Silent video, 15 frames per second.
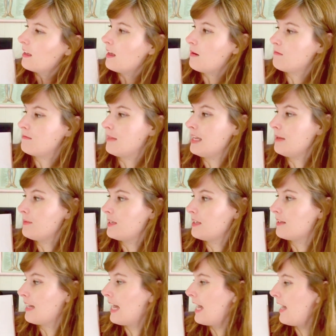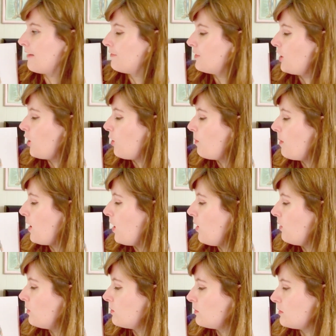Maybe you have no
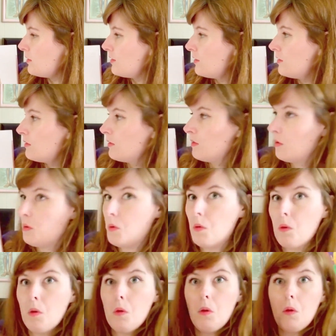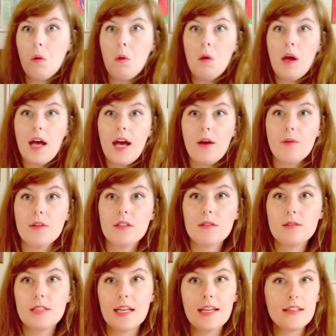bones. How would you
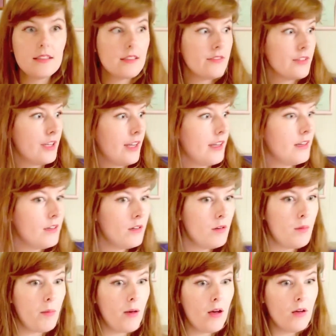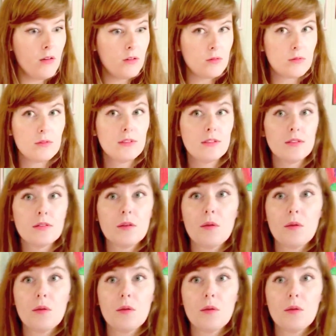dance if you had no bones?